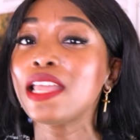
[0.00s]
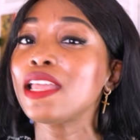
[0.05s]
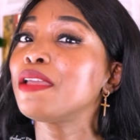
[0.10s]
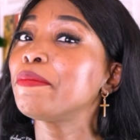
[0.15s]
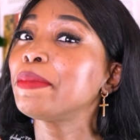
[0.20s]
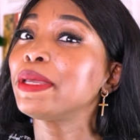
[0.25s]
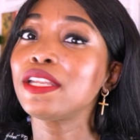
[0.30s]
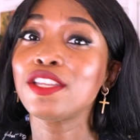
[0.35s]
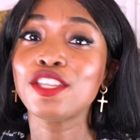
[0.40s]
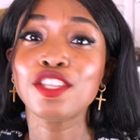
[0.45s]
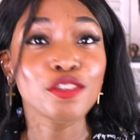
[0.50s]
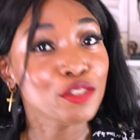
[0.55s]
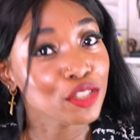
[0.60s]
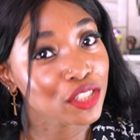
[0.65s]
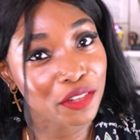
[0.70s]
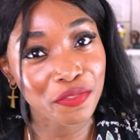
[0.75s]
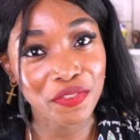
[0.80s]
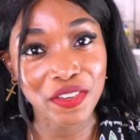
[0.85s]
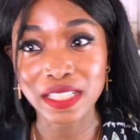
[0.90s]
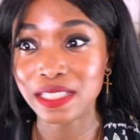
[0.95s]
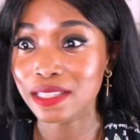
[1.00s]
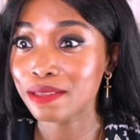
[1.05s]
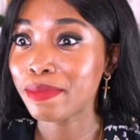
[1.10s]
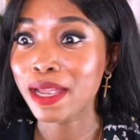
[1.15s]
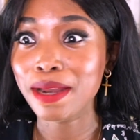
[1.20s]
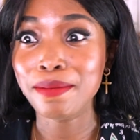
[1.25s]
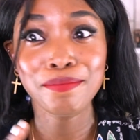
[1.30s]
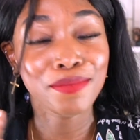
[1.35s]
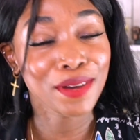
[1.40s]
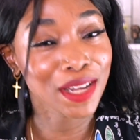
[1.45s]
It made a huge difference in
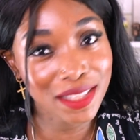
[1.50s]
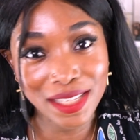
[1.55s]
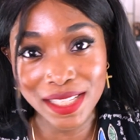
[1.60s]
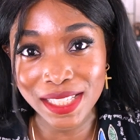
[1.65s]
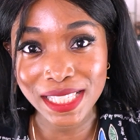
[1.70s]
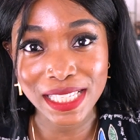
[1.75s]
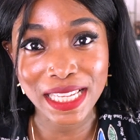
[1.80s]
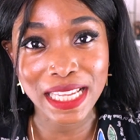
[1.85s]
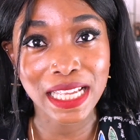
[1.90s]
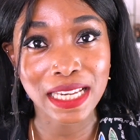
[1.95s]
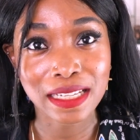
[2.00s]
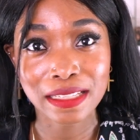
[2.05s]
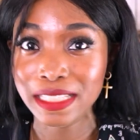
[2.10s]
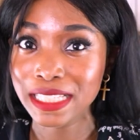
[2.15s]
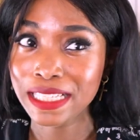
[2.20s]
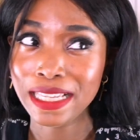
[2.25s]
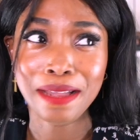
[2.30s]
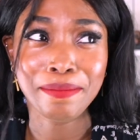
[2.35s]
my brother's skin.